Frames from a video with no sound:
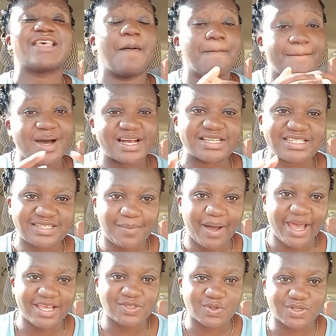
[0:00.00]

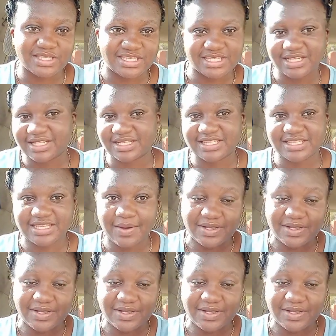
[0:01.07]
maximize on sales so,